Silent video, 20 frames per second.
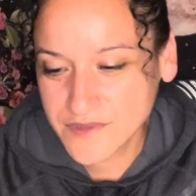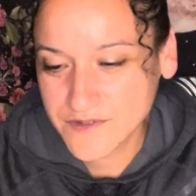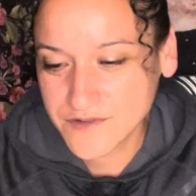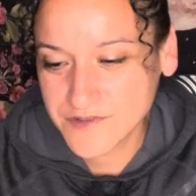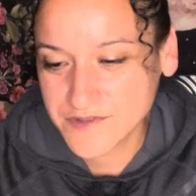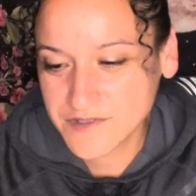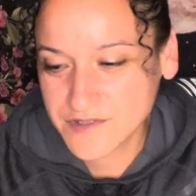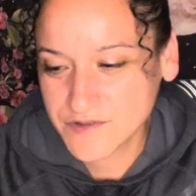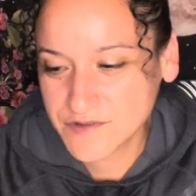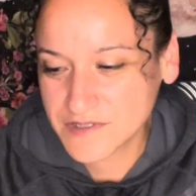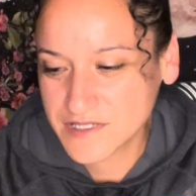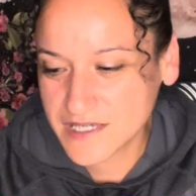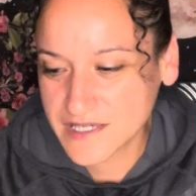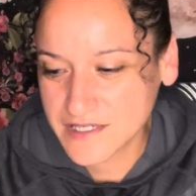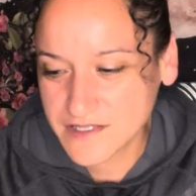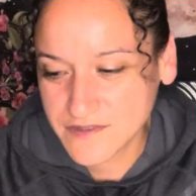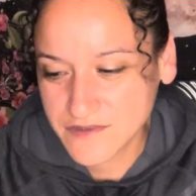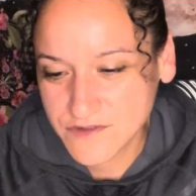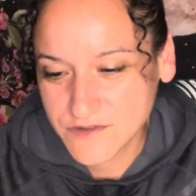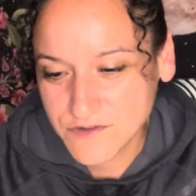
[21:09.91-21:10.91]
They're still
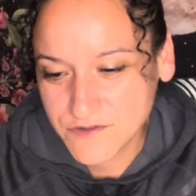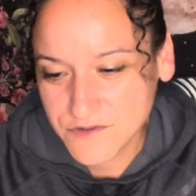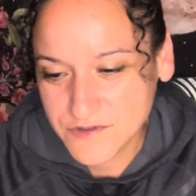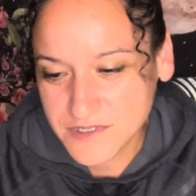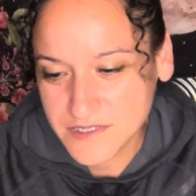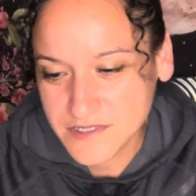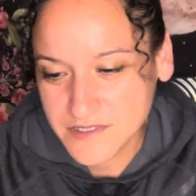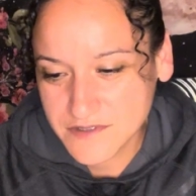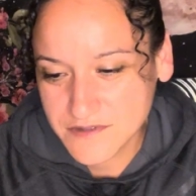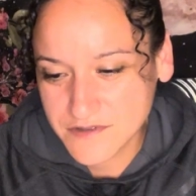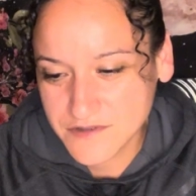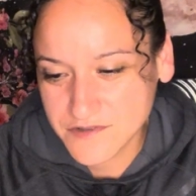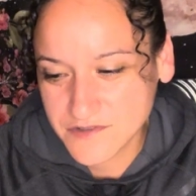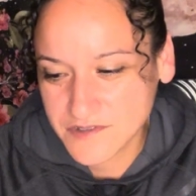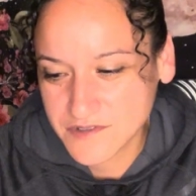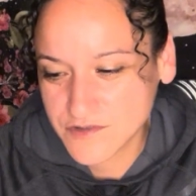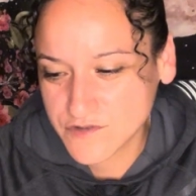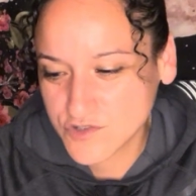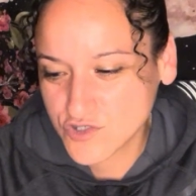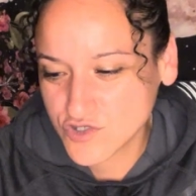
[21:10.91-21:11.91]
getting through it. They're
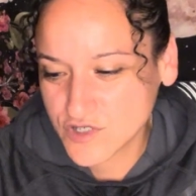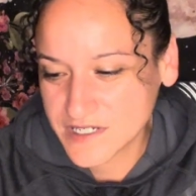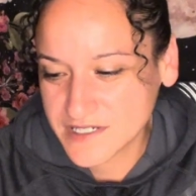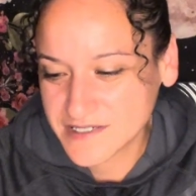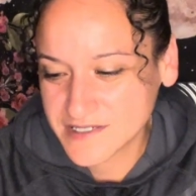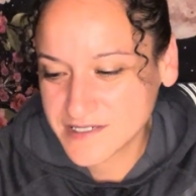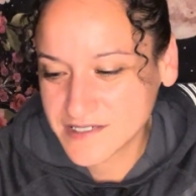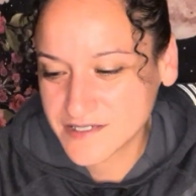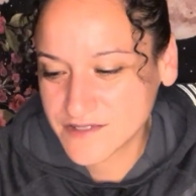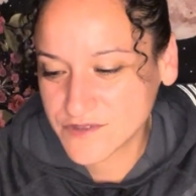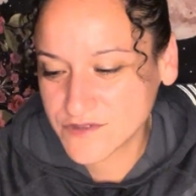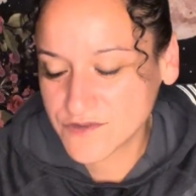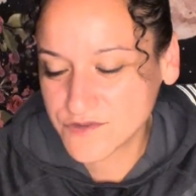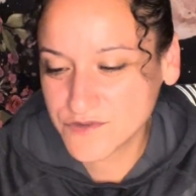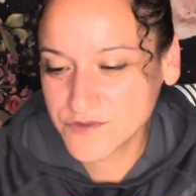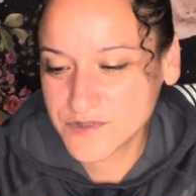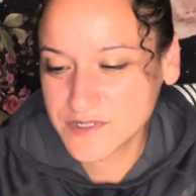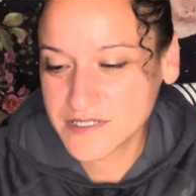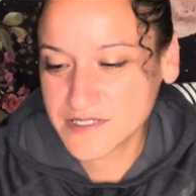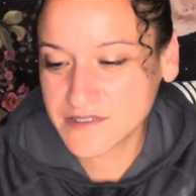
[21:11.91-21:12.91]
still trying to get
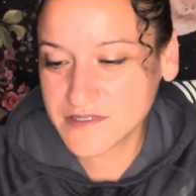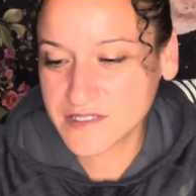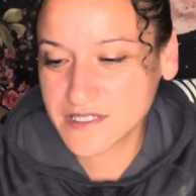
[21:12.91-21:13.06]
through it.